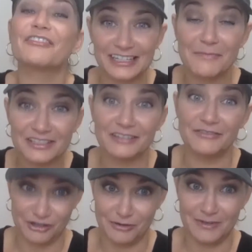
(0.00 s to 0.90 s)
months of
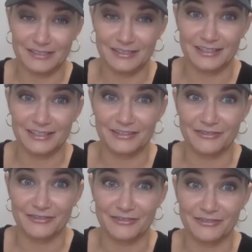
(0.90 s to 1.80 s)
your new business,
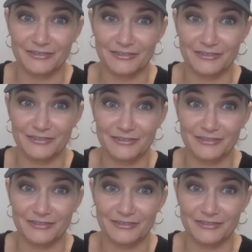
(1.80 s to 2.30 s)
right? And